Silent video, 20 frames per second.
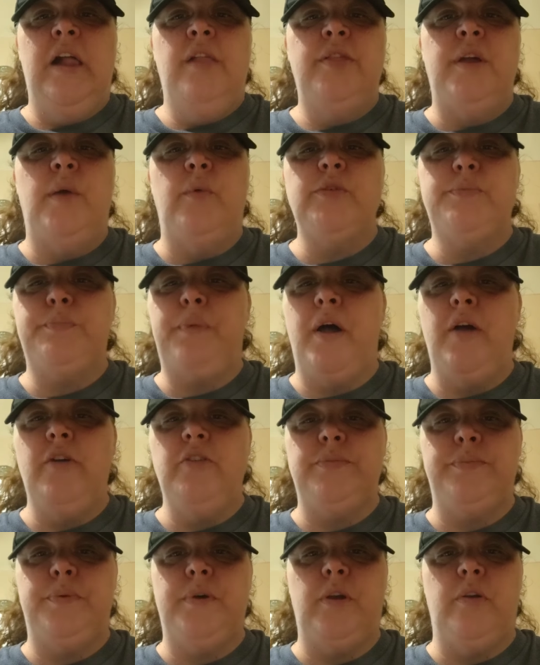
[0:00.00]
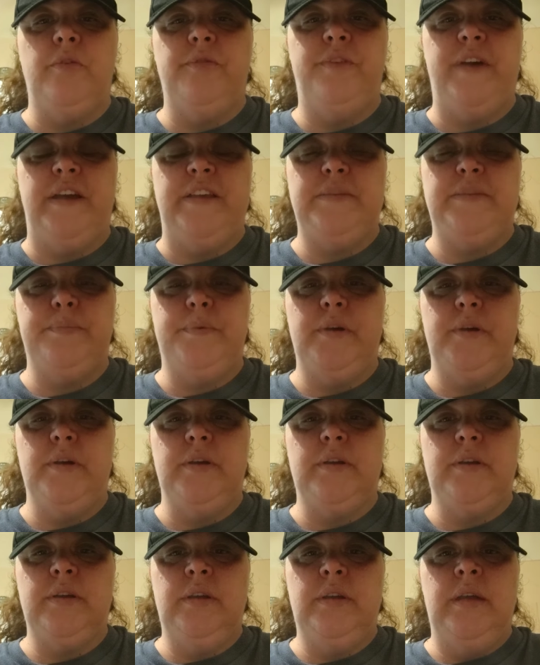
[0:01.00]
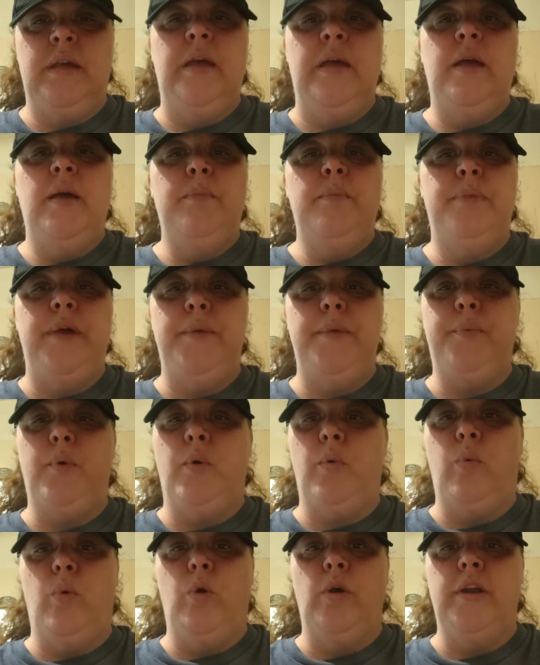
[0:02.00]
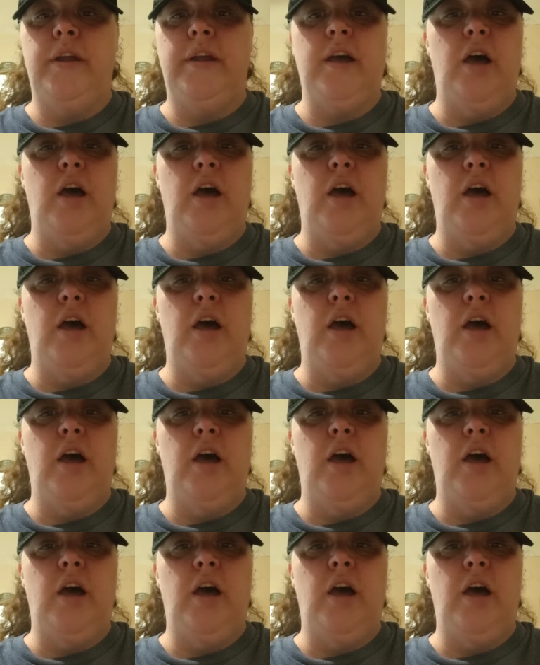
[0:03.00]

There was posts put on Facebook, people warning